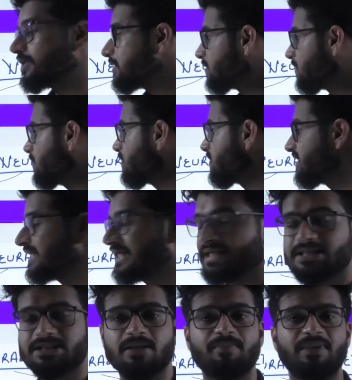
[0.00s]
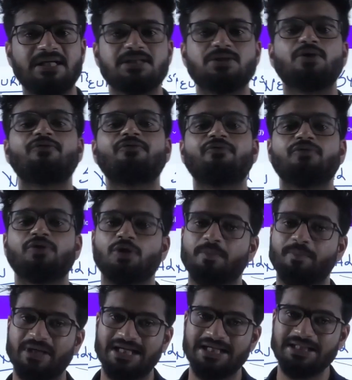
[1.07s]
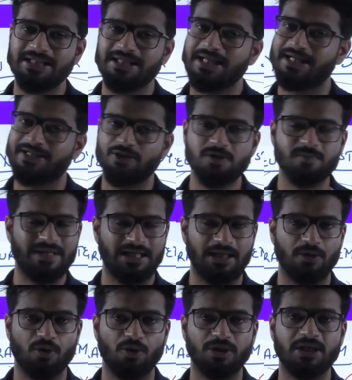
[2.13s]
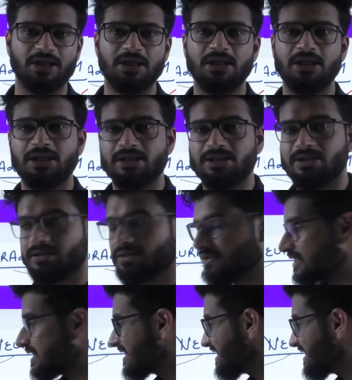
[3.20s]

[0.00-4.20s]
So CNS comprises of your brain and your spinal cord. The